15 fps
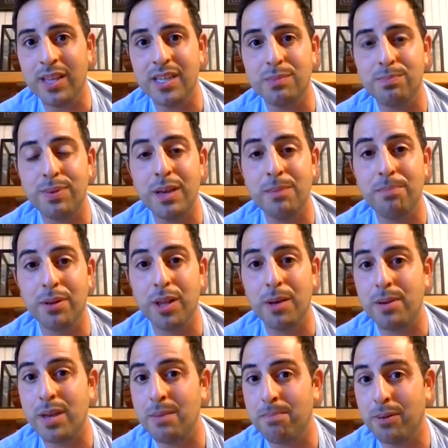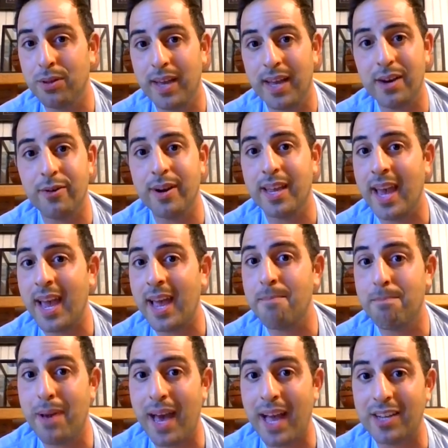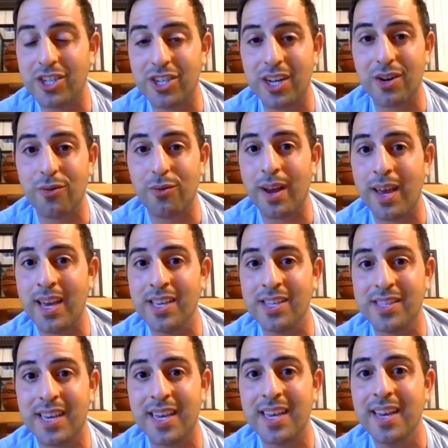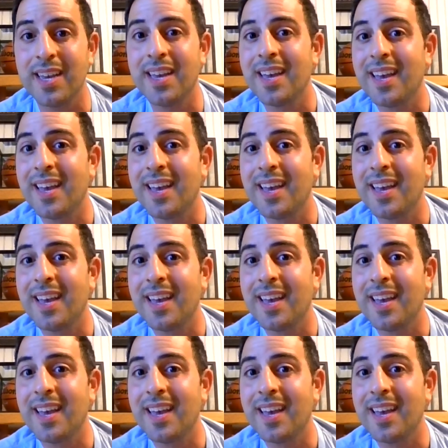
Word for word: these people are people that are again batshit crazy